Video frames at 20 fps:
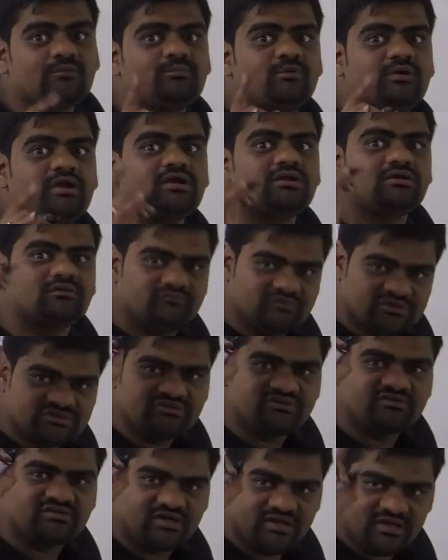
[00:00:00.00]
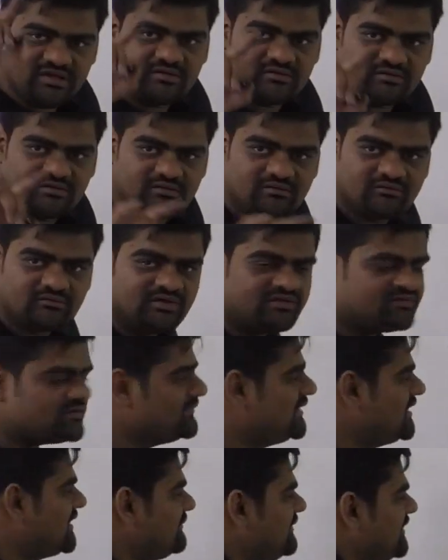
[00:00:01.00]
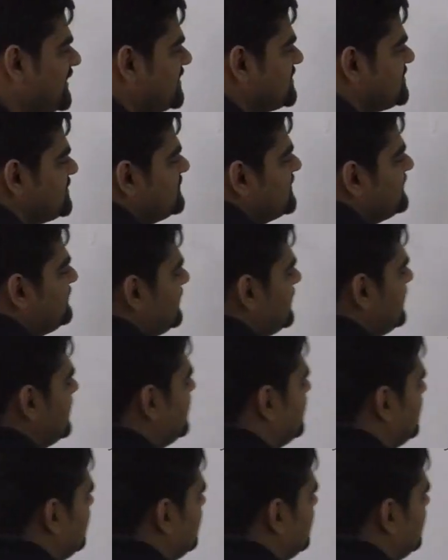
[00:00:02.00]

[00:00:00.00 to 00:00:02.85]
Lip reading: product which we study. So it's a multiplication basically.